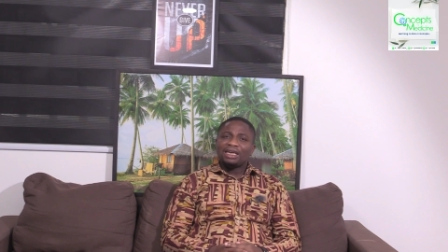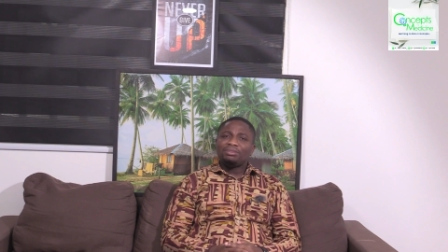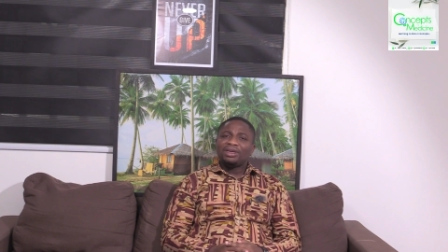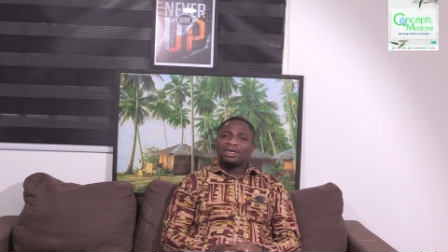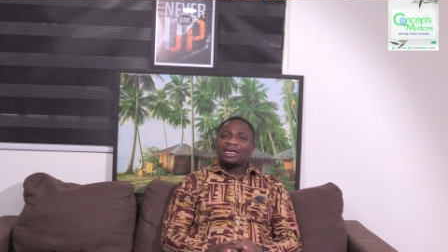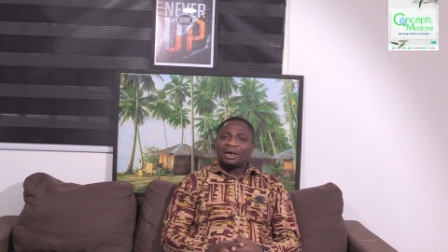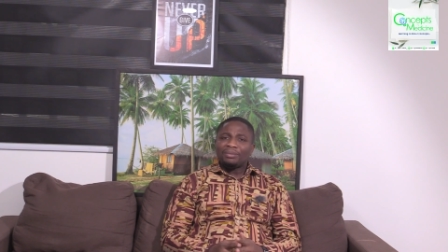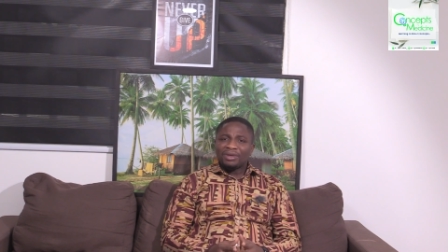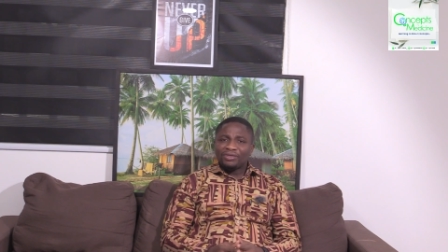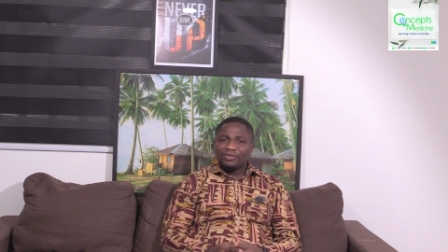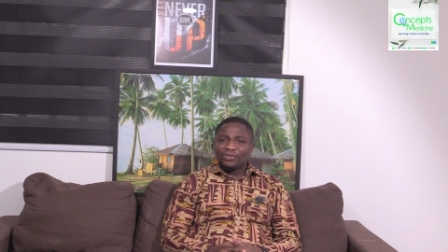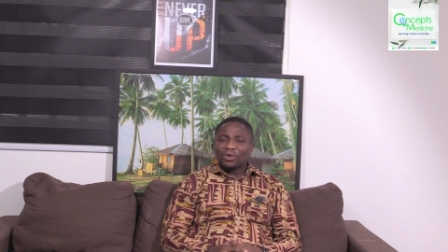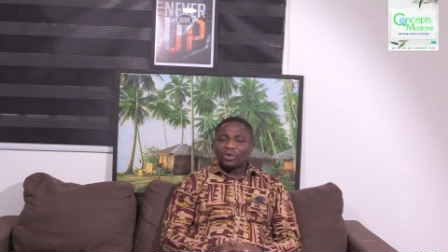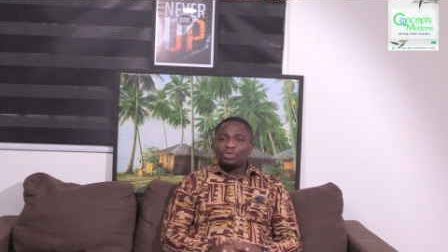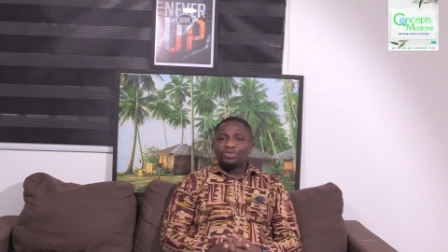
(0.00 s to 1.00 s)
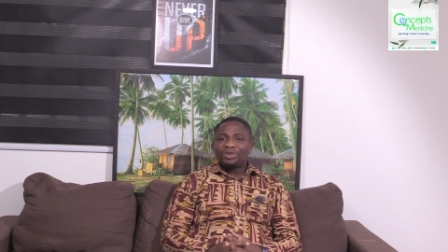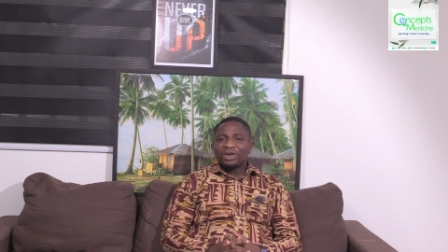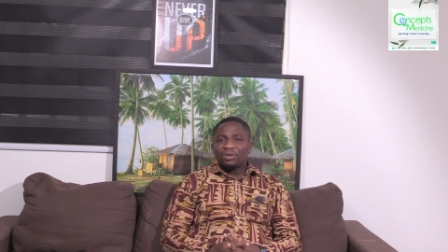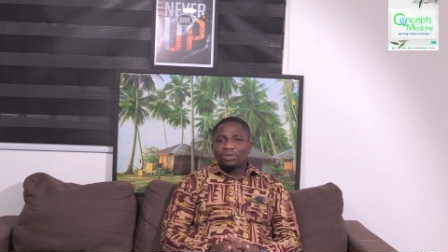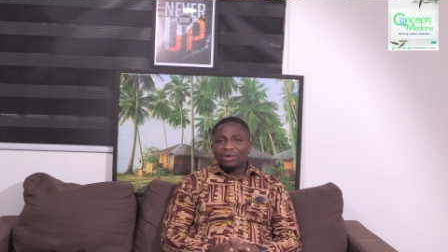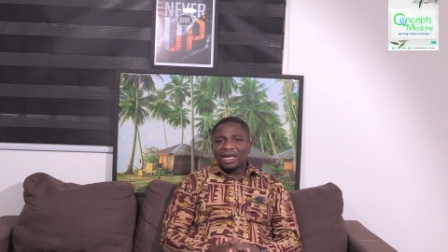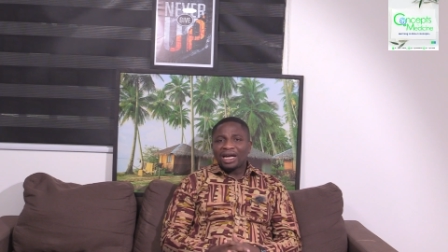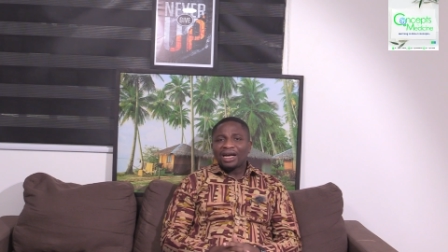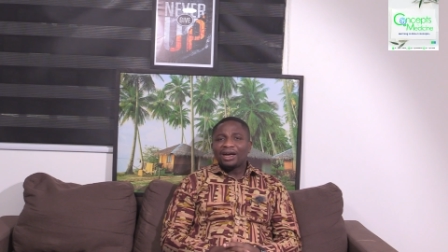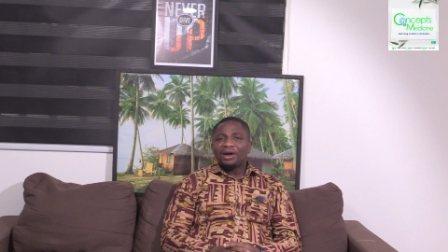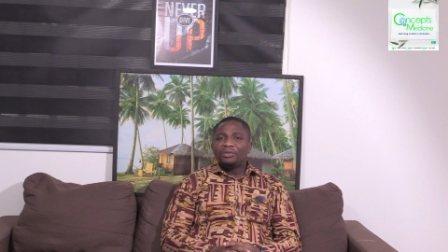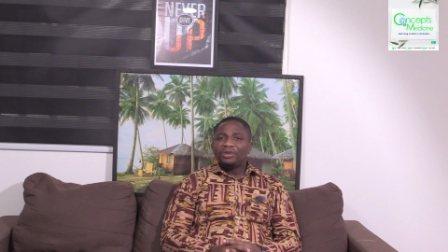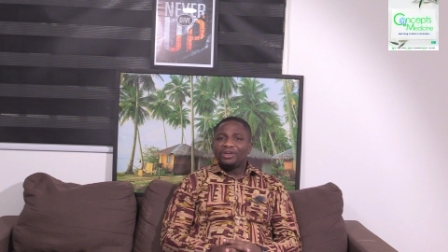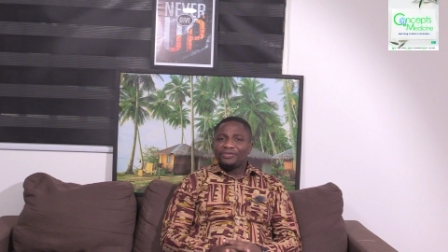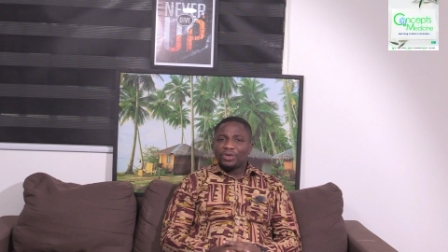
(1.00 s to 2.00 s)
and be coming for regular
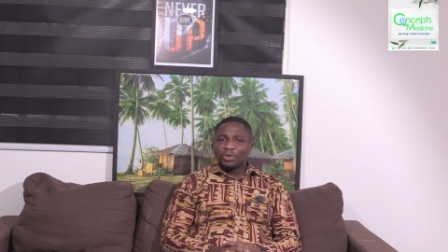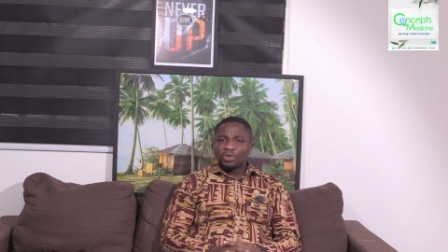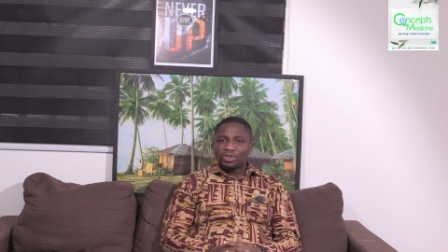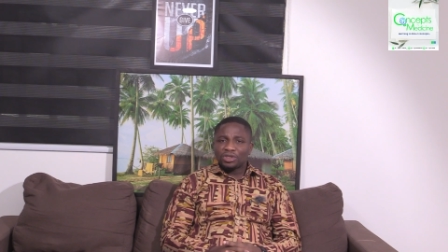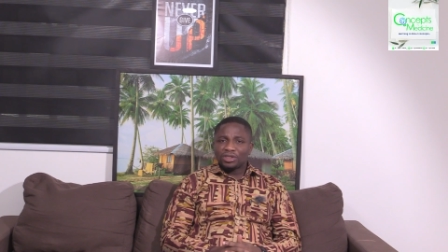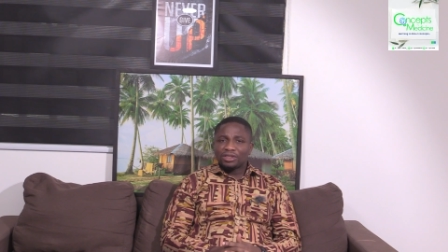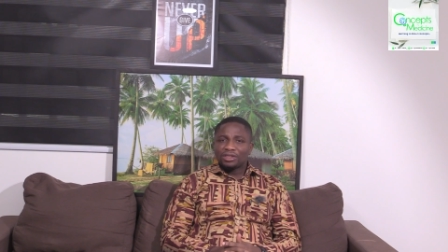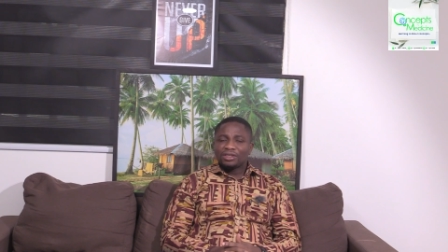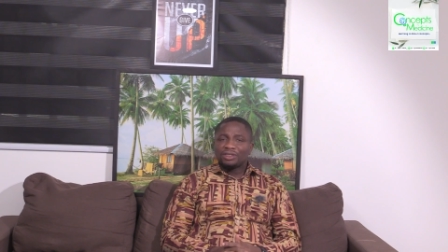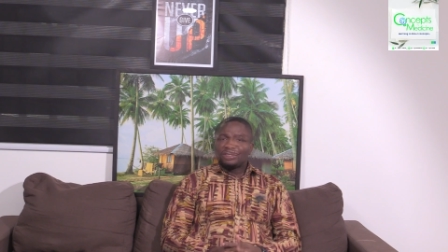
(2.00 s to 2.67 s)
reviews.